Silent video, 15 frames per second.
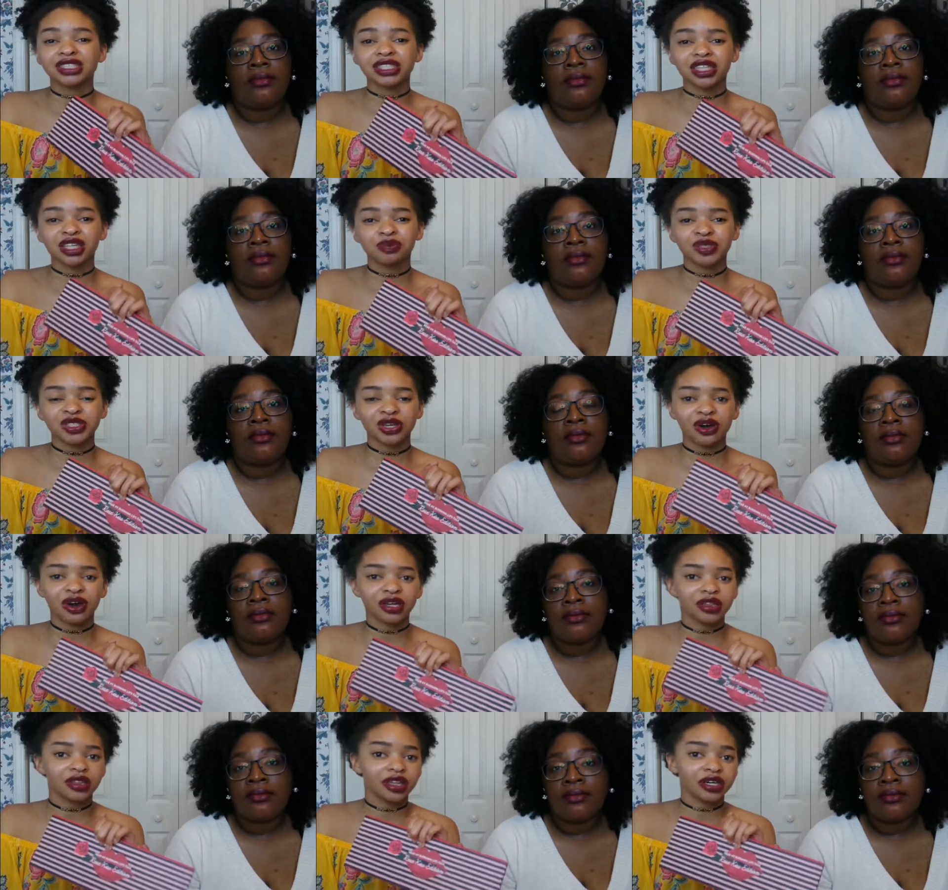Speaker 1: Scenting Lips
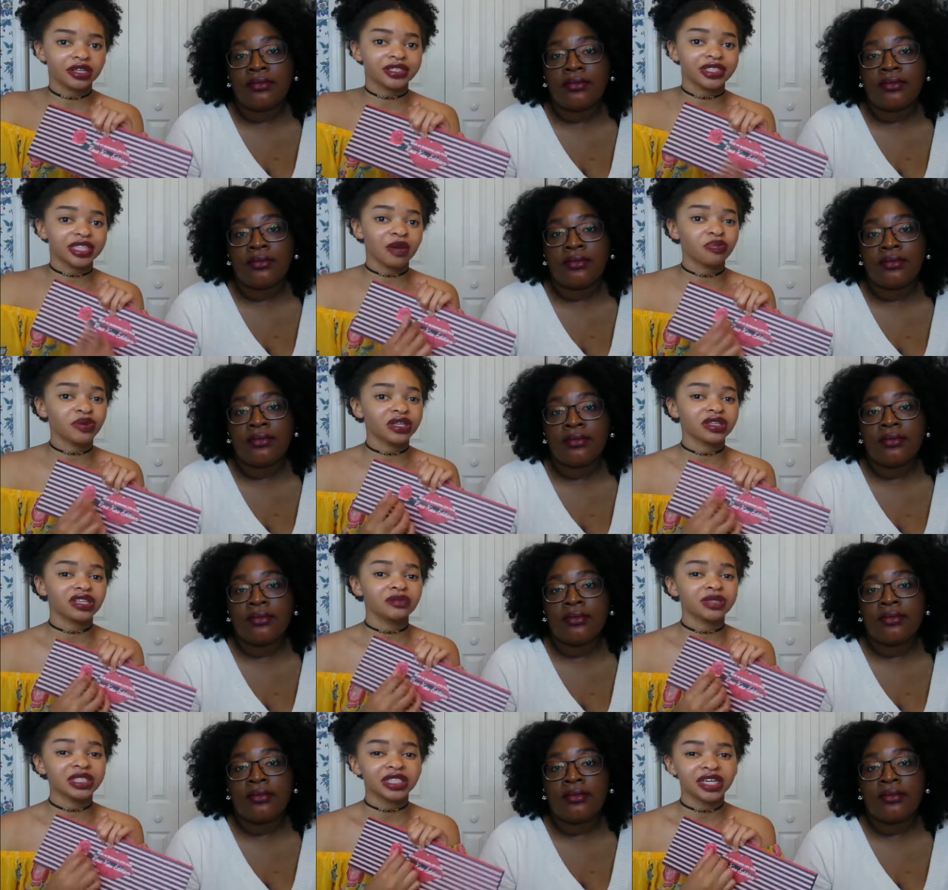Talk, they're separate
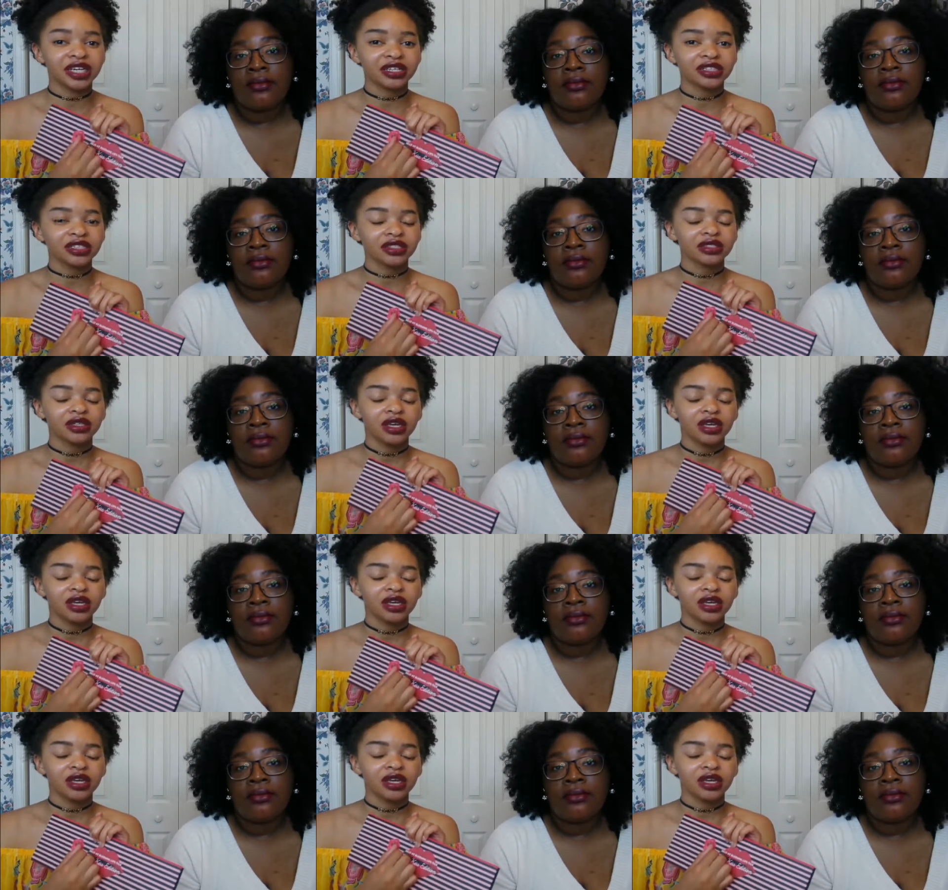lipsticks.